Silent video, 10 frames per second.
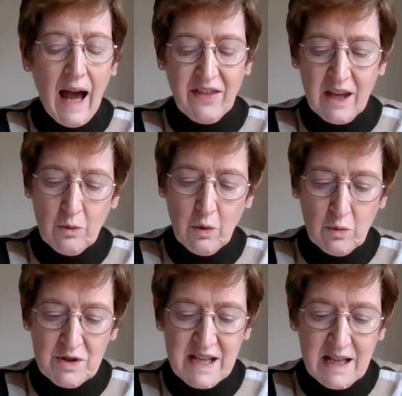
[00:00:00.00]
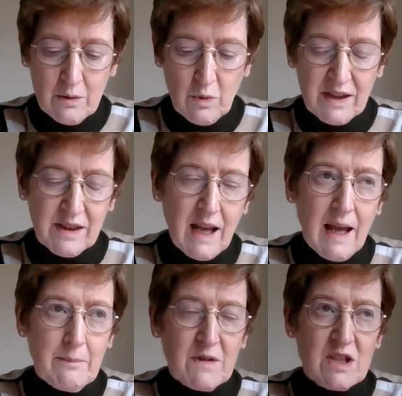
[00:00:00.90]
I think what we're seeing with
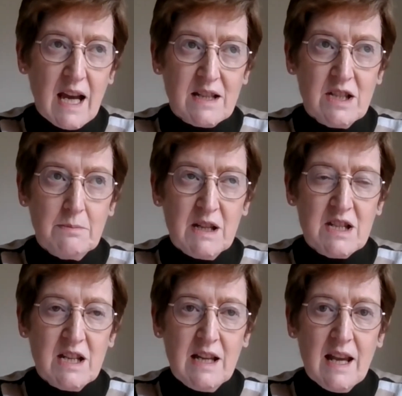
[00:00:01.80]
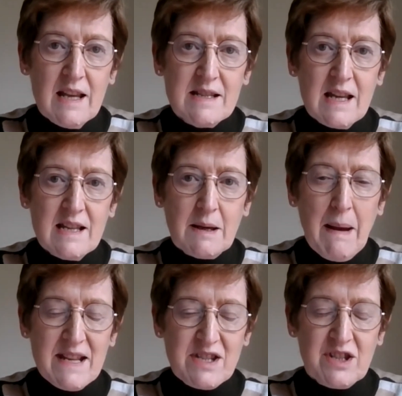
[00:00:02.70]
ChatGPT is its
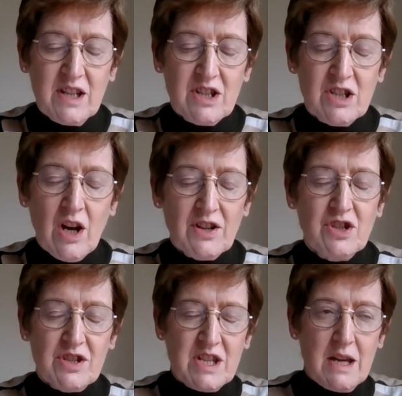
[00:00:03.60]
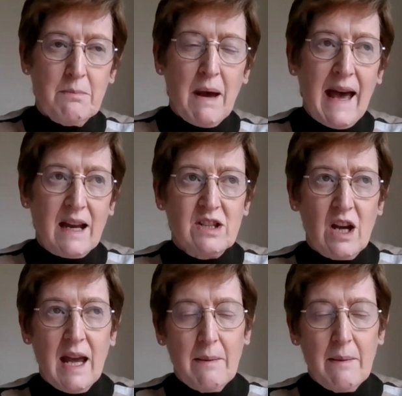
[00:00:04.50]
capacity to not just impact